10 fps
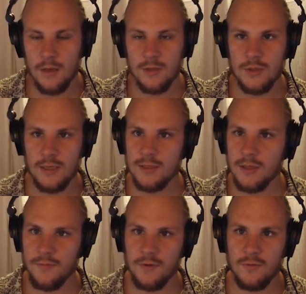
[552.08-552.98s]
So that's
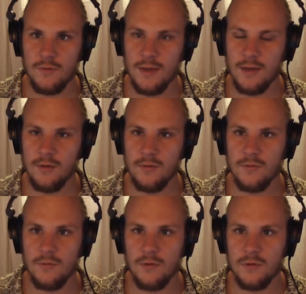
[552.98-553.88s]
something to take
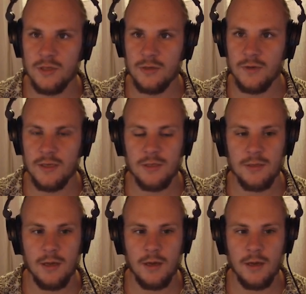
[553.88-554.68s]
into consideration.